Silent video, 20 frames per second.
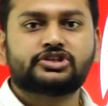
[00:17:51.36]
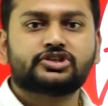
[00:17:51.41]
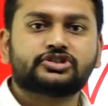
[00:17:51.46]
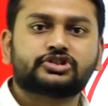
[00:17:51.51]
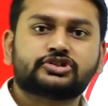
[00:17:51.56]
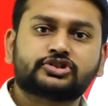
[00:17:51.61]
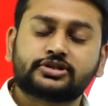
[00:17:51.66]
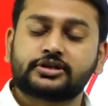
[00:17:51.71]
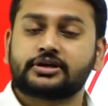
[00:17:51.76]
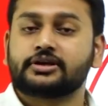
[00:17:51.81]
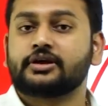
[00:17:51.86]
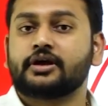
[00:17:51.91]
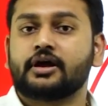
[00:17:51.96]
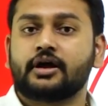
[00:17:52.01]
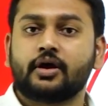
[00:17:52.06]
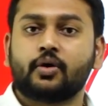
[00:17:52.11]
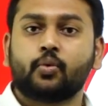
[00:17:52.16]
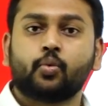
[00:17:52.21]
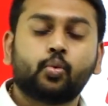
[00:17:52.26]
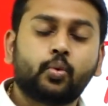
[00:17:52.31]
just
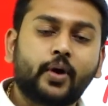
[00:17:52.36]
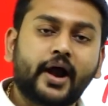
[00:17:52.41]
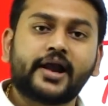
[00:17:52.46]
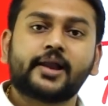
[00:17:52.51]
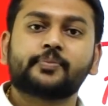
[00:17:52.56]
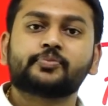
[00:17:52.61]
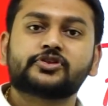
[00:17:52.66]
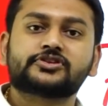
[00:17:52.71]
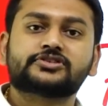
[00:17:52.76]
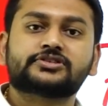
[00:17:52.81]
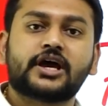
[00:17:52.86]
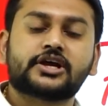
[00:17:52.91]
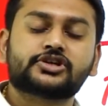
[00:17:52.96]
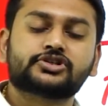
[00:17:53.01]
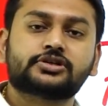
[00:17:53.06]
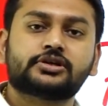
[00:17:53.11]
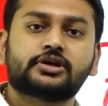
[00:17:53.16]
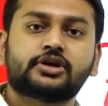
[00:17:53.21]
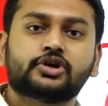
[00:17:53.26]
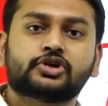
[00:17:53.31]
wind up the
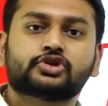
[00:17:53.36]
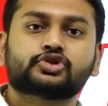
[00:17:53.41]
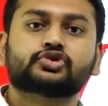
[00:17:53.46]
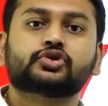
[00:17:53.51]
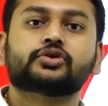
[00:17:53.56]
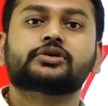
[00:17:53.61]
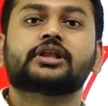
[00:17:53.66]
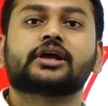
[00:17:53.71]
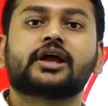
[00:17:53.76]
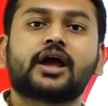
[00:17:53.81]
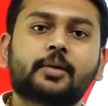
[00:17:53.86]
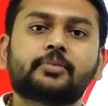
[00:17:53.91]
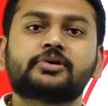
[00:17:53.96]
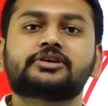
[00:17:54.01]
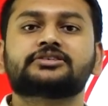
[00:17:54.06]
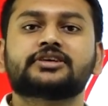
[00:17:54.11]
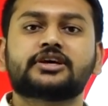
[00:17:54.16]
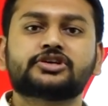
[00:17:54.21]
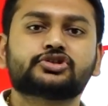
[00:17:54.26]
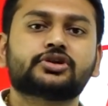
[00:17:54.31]
session. So in the coming
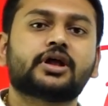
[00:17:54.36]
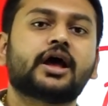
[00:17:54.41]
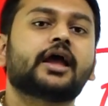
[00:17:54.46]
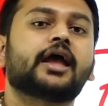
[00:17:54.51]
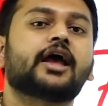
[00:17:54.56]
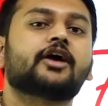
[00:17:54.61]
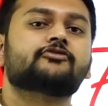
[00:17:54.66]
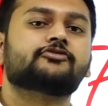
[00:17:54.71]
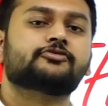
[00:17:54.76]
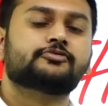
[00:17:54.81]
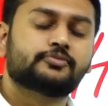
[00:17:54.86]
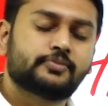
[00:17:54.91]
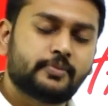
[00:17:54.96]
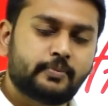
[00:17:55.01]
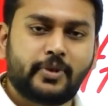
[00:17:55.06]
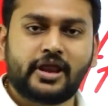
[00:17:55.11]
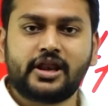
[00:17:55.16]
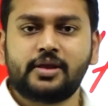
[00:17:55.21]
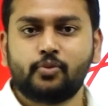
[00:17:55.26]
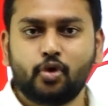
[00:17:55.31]
session, I have
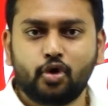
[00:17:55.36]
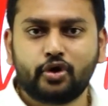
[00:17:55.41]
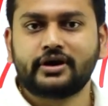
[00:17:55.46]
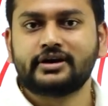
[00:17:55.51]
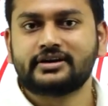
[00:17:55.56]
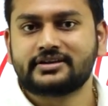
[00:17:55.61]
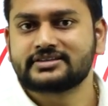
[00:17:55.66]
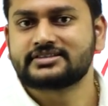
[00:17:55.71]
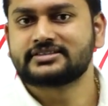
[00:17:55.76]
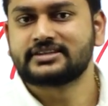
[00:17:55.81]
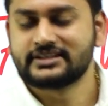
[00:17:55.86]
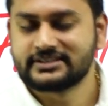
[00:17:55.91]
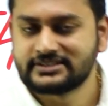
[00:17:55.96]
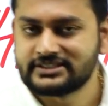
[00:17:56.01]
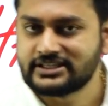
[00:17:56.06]
many more interesting